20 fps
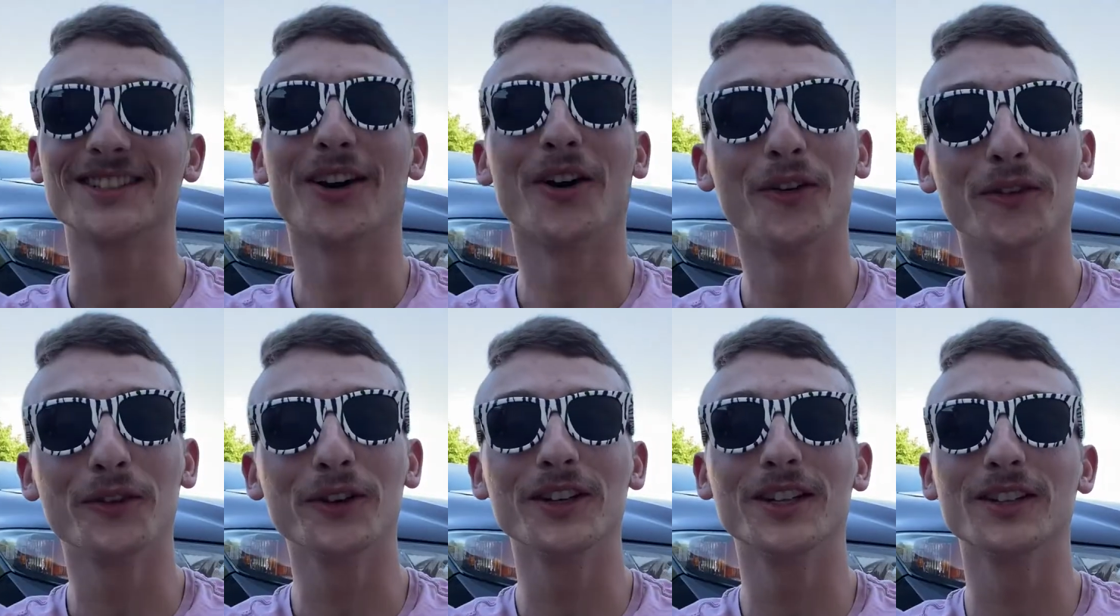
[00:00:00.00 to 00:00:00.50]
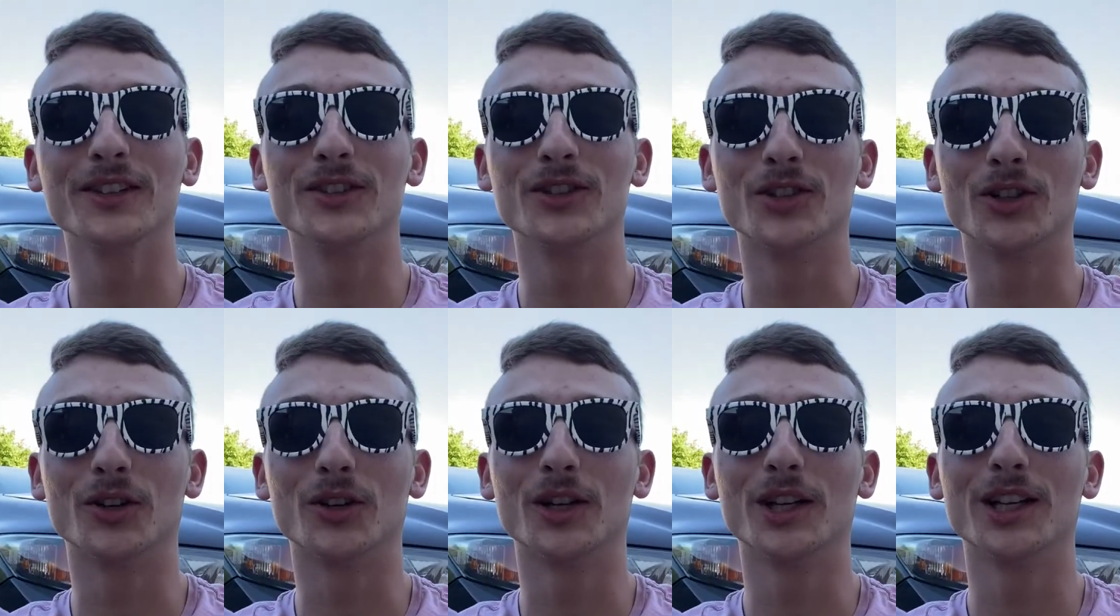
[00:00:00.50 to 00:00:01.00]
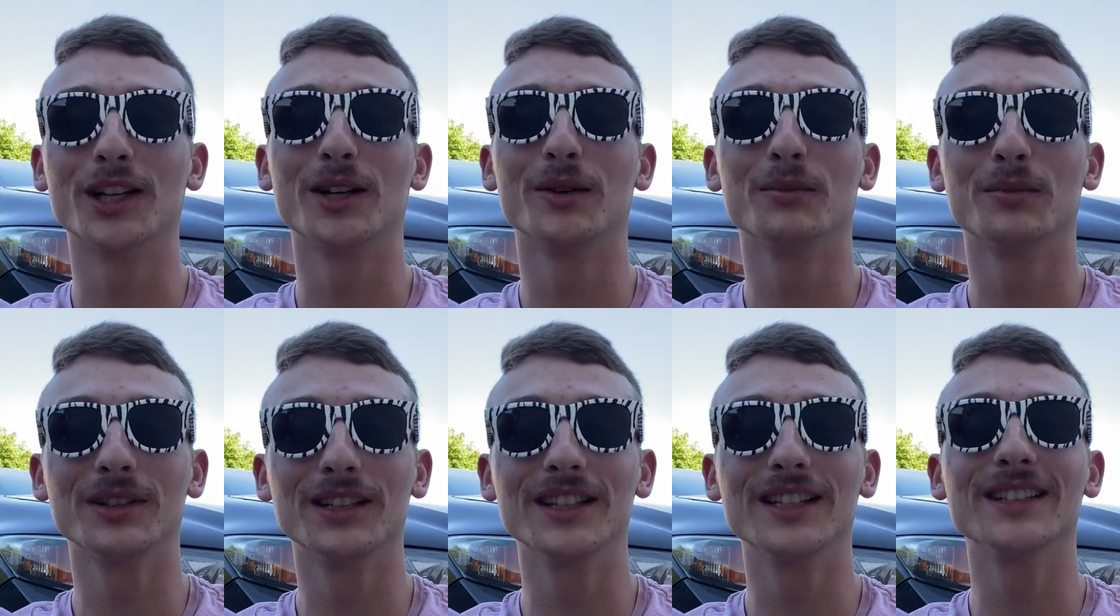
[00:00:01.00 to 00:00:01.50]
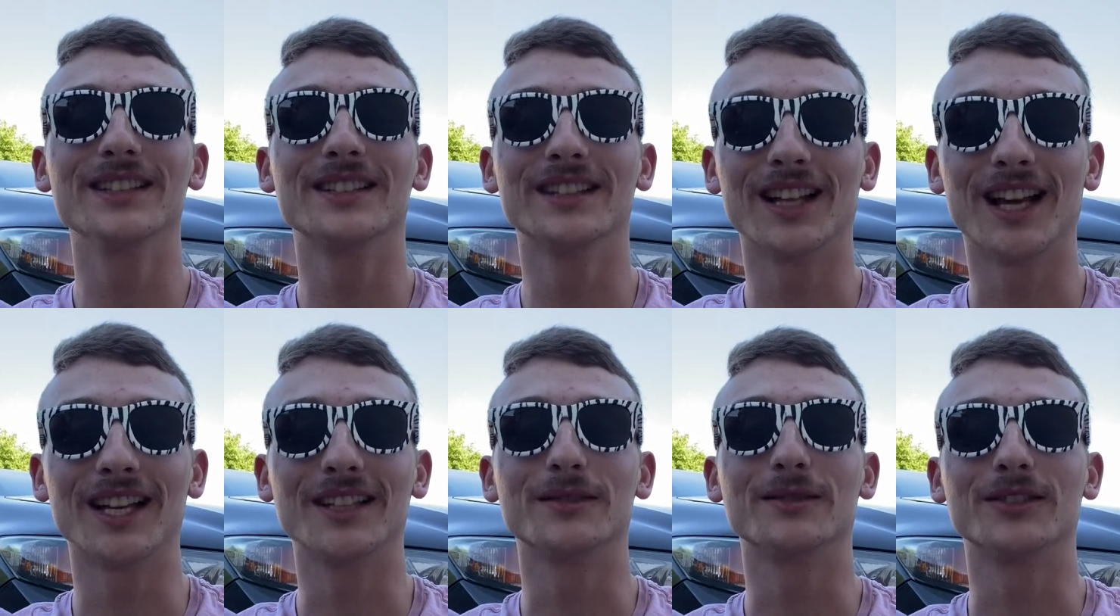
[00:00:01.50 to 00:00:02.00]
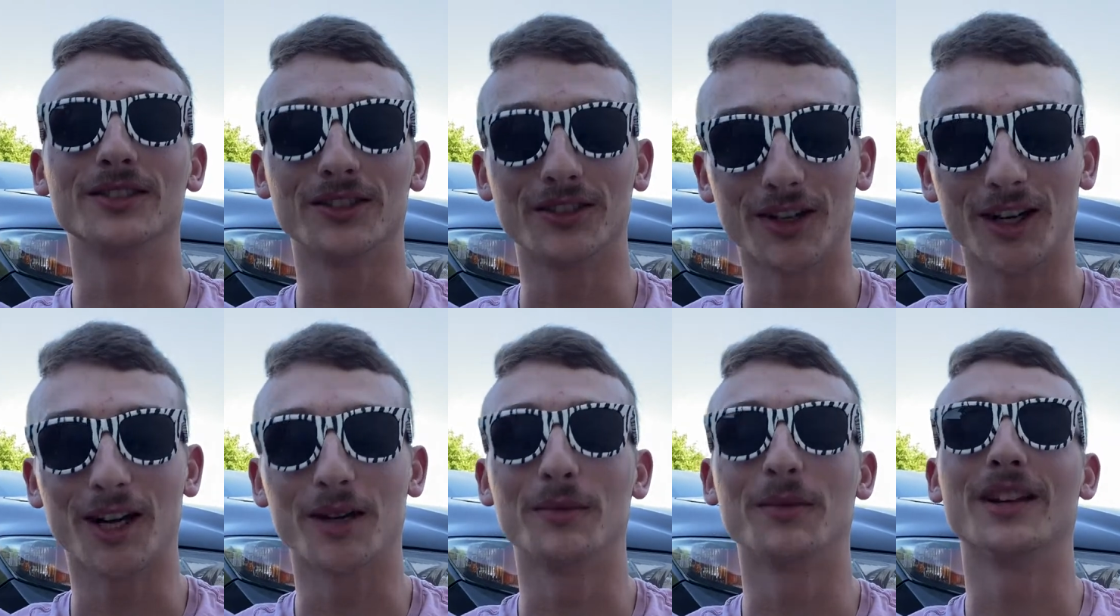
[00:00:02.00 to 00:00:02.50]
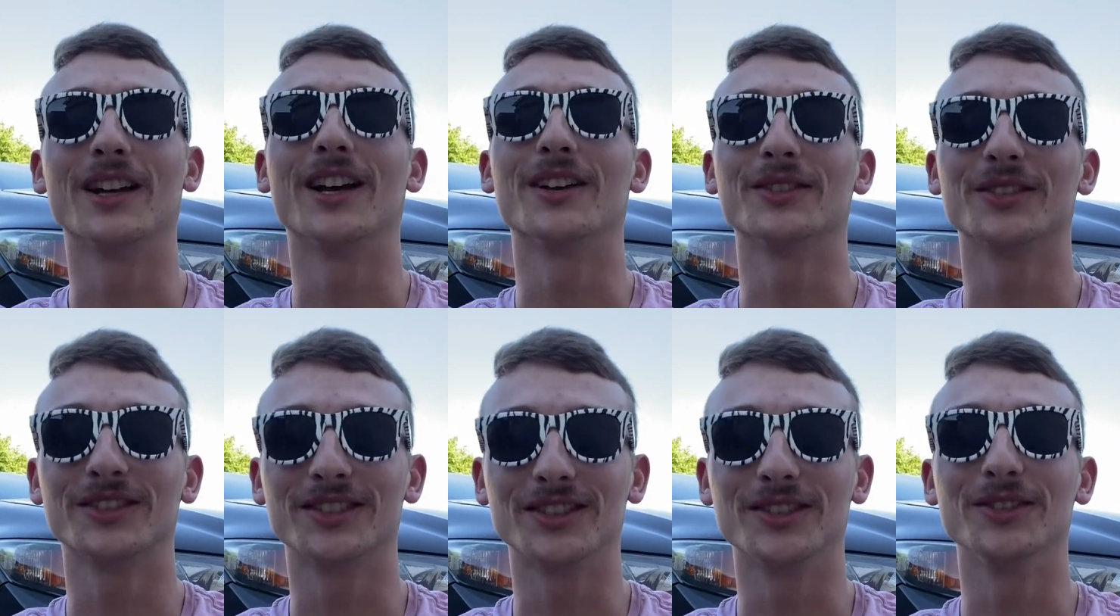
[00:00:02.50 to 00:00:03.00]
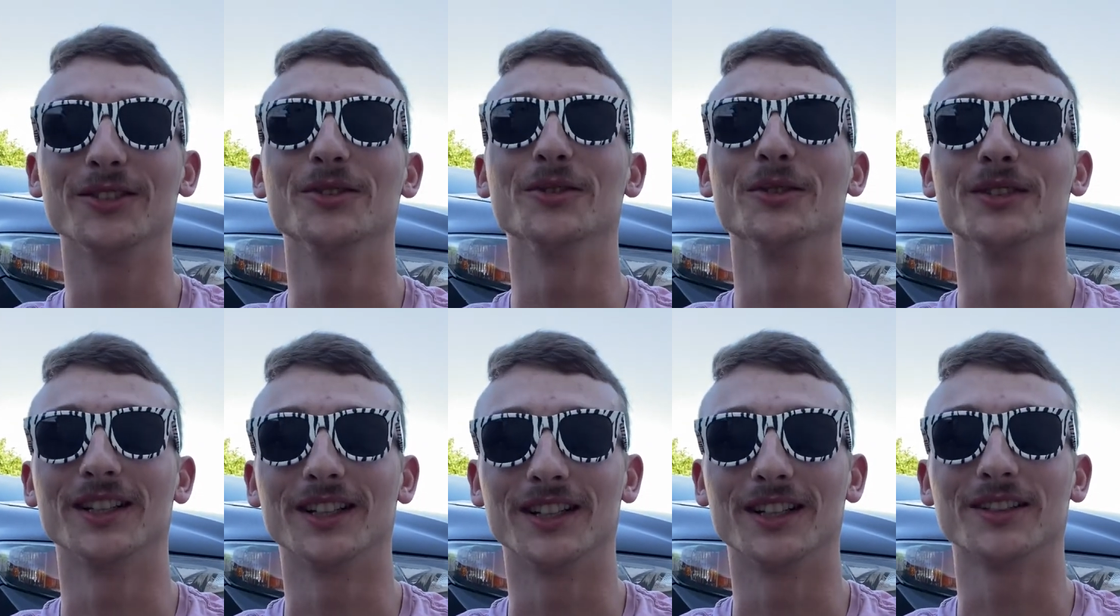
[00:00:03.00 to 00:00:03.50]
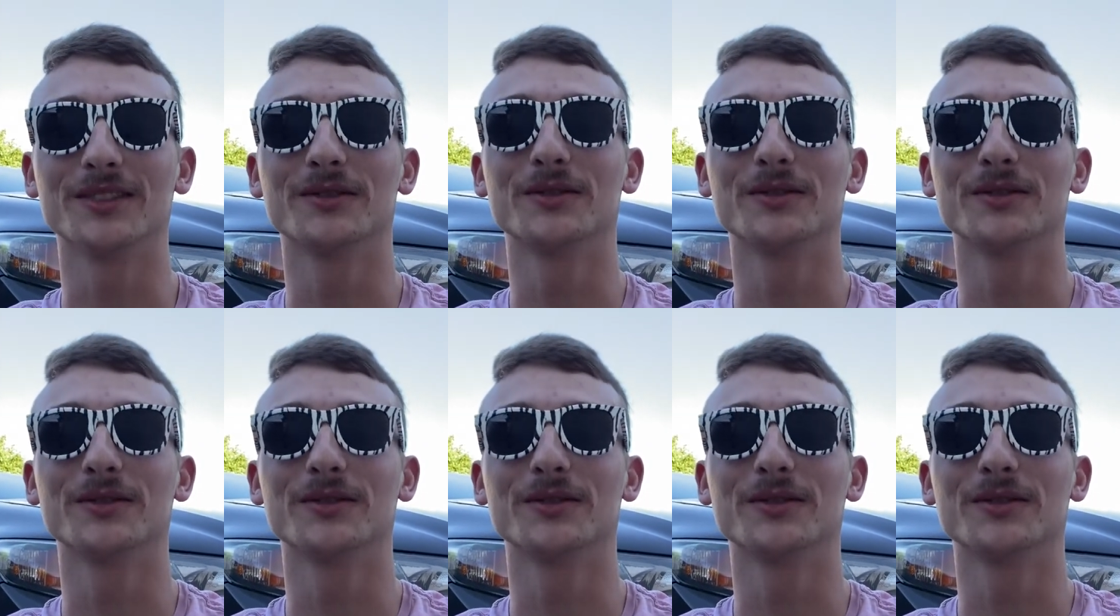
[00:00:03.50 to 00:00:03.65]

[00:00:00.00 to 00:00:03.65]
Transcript: Hopefully you did enjoy. Please like, subscribe, and I'll see you in the next